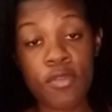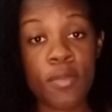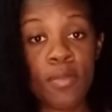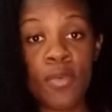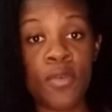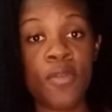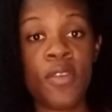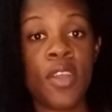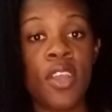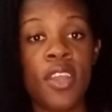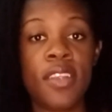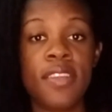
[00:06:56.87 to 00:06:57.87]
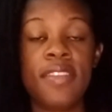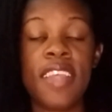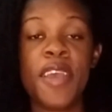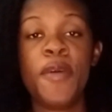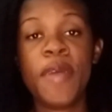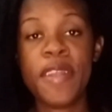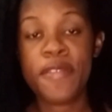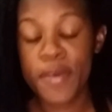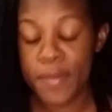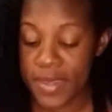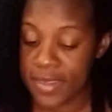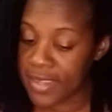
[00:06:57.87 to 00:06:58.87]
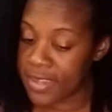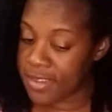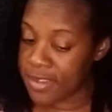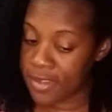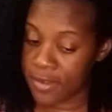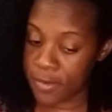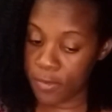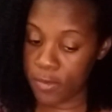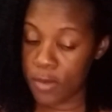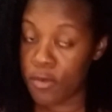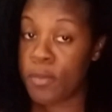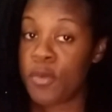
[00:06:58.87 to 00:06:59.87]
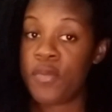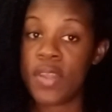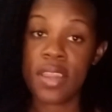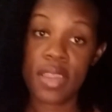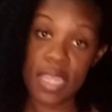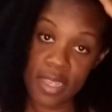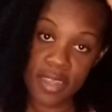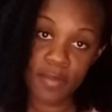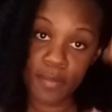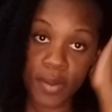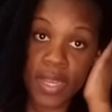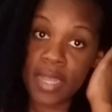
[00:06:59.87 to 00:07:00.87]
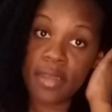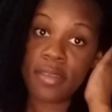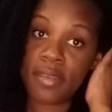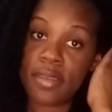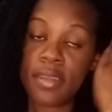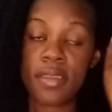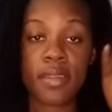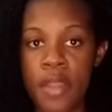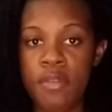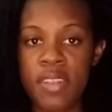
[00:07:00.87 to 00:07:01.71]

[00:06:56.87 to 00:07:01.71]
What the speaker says: remove. Stay away from the scissors removing these braids. And